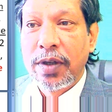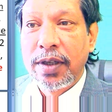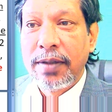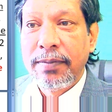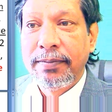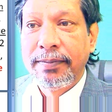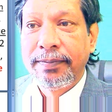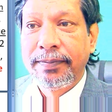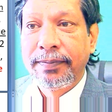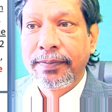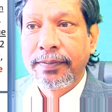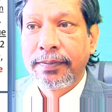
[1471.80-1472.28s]

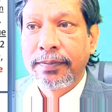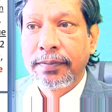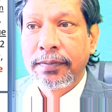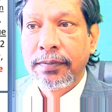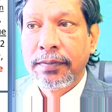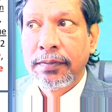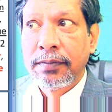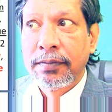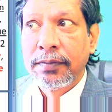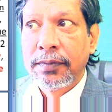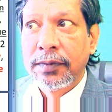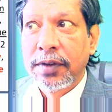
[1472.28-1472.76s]
This one,
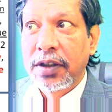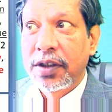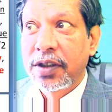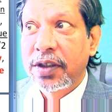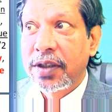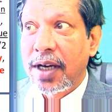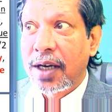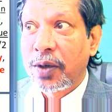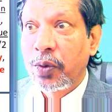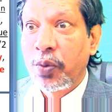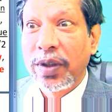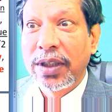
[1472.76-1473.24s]

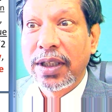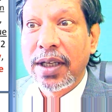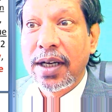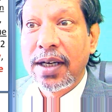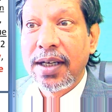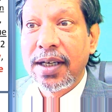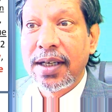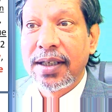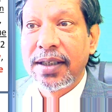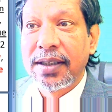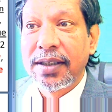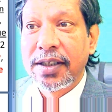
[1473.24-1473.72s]

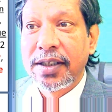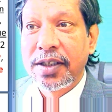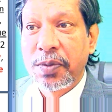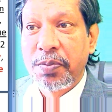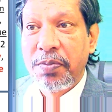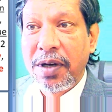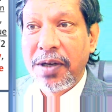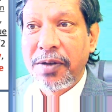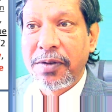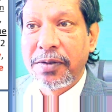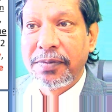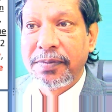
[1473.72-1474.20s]
start with
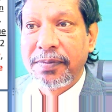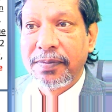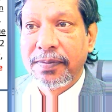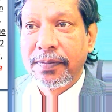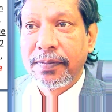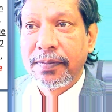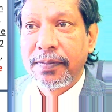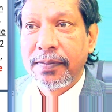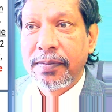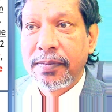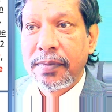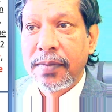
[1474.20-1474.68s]
A. It's
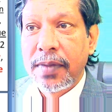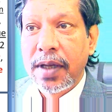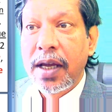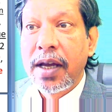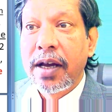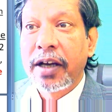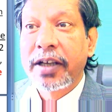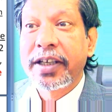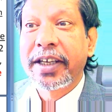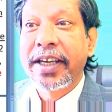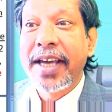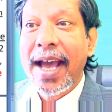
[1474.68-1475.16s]
blue.
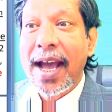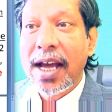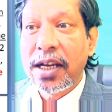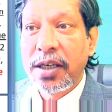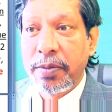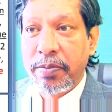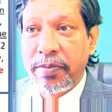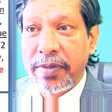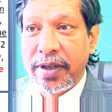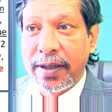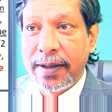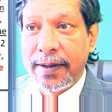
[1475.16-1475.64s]

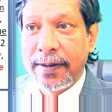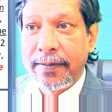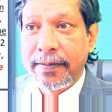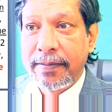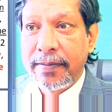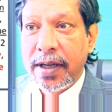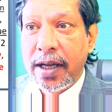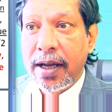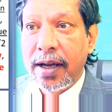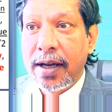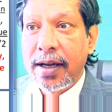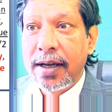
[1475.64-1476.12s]

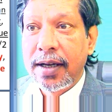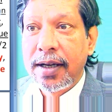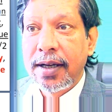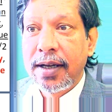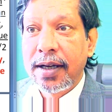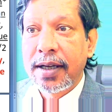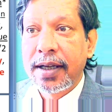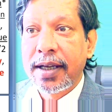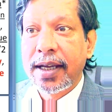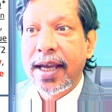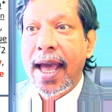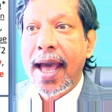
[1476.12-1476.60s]
Academy.
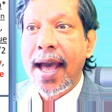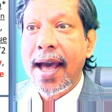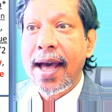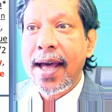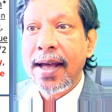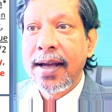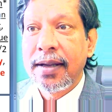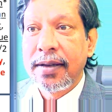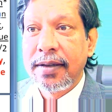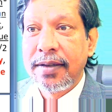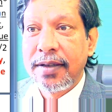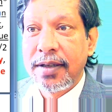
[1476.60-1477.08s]

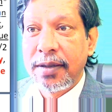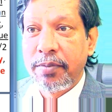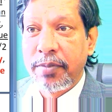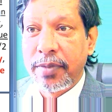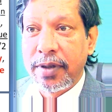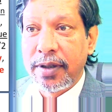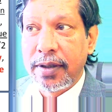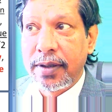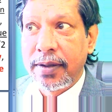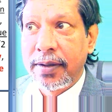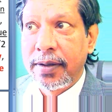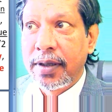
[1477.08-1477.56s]

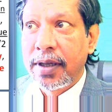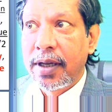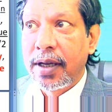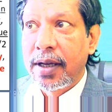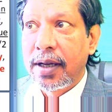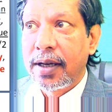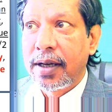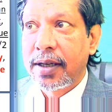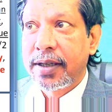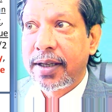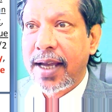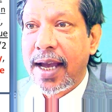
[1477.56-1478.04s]

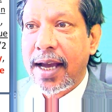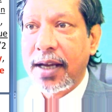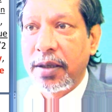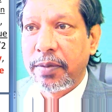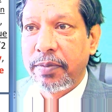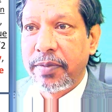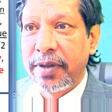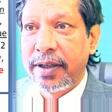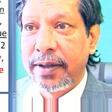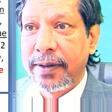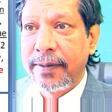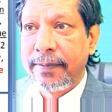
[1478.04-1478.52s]
Academy.
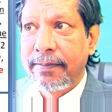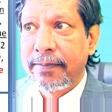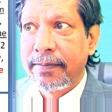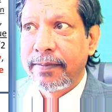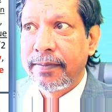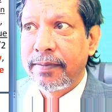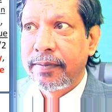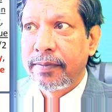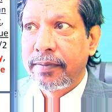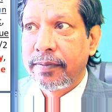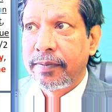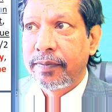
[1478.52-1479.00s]

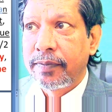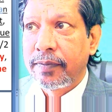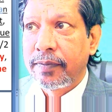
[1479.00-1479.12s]
Academy.